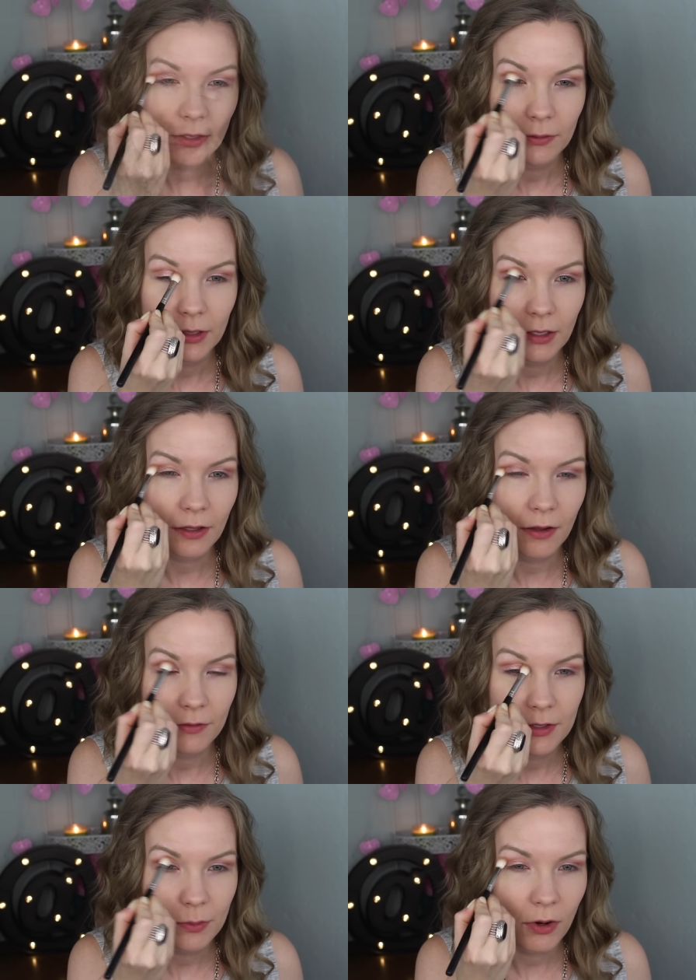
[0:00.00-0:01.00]
I really
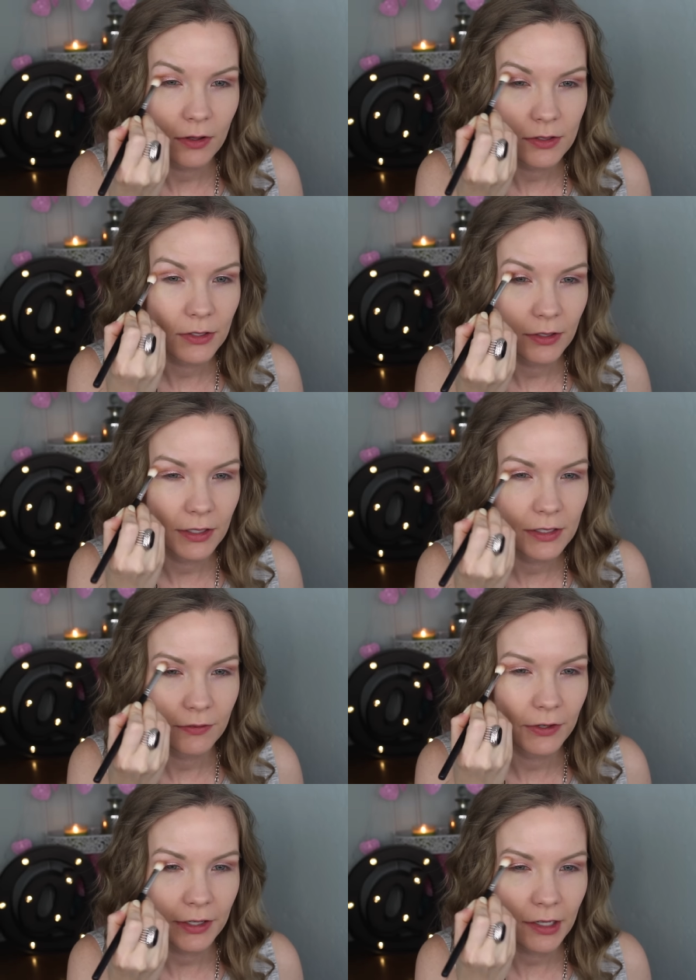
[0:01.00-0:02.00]
love this bronzer. It's a
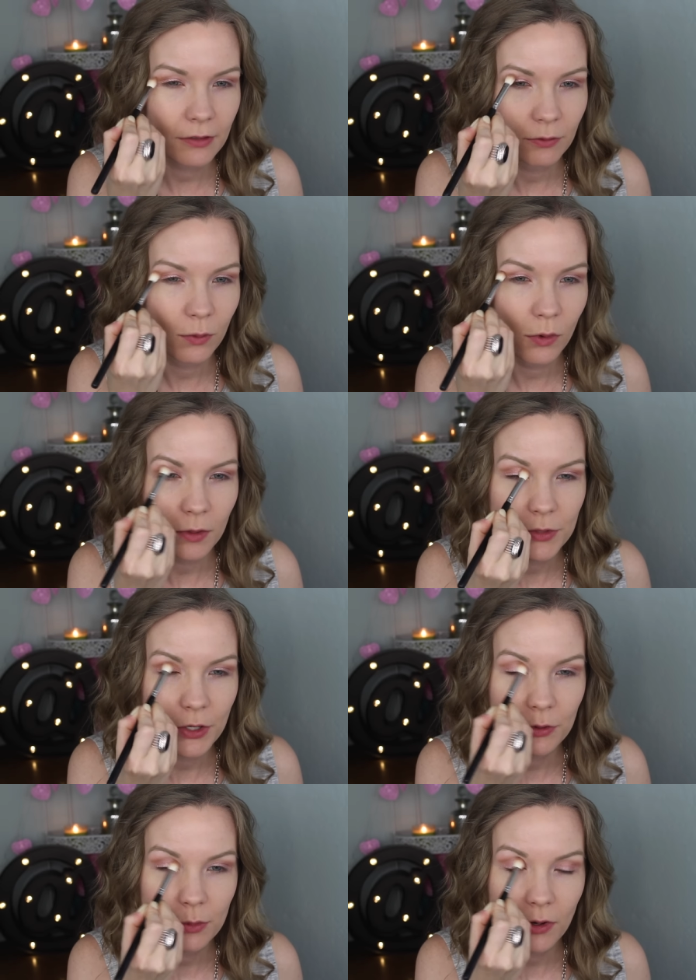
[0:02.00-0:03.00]
very kind of warm
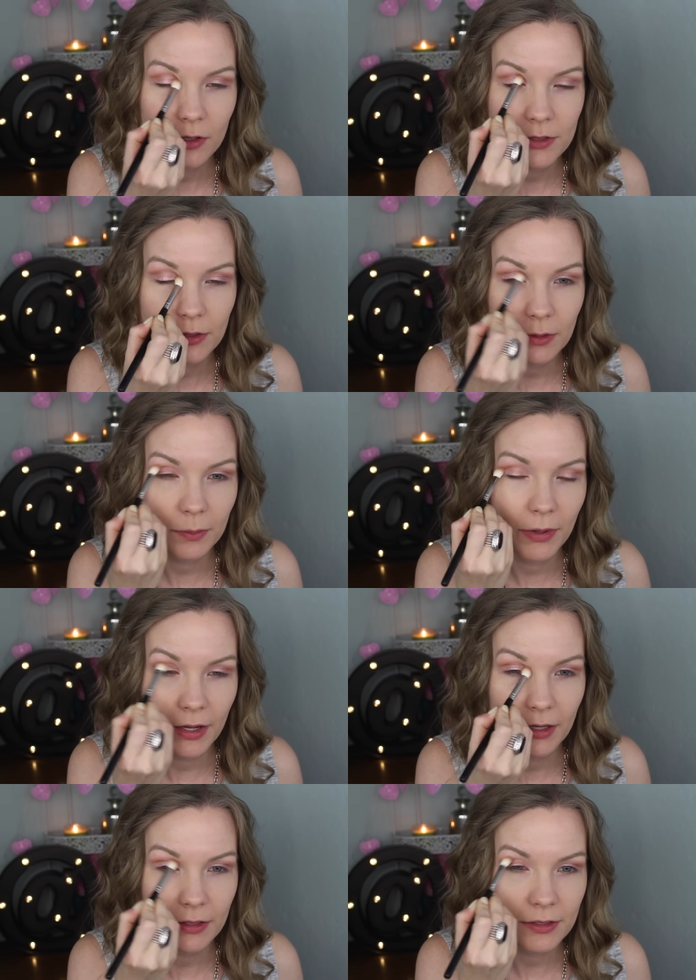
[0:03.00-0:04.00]
toned bronzer,
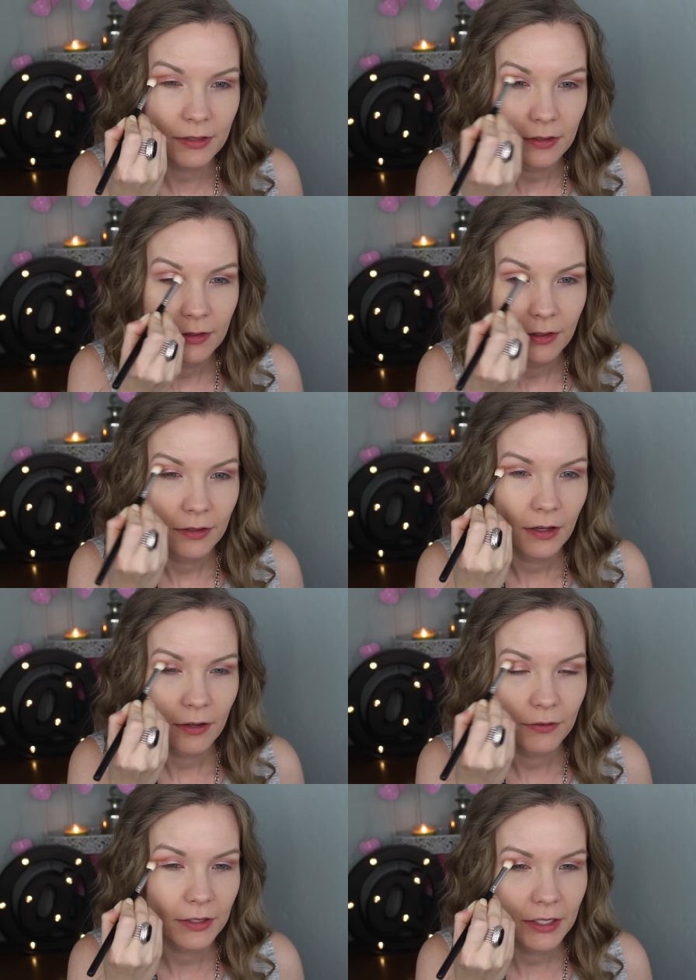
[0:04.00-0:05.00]
but
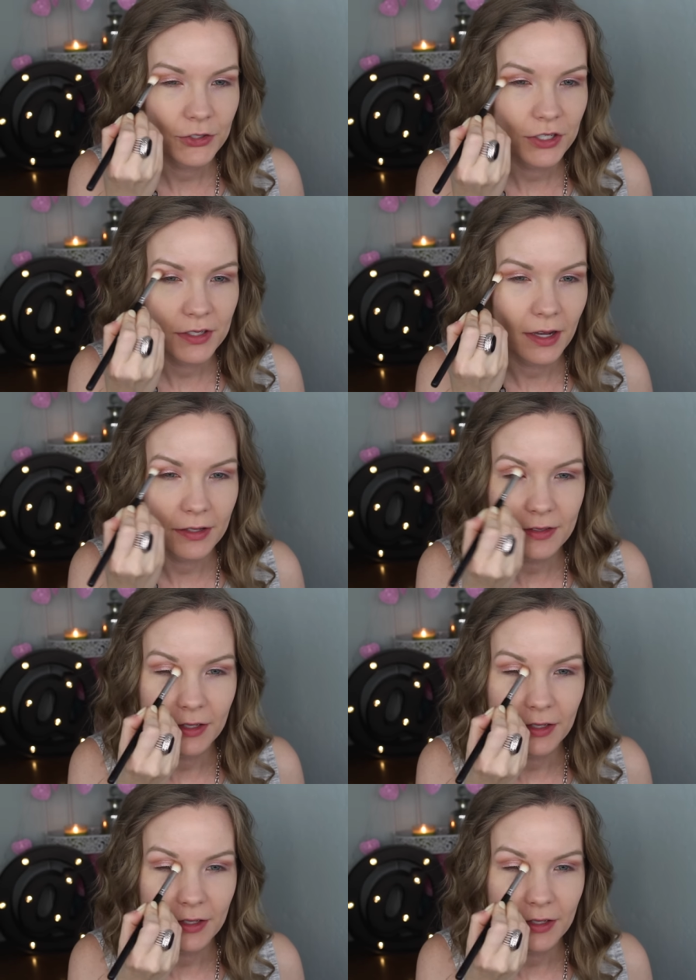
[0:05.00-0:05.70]
I feel like it just has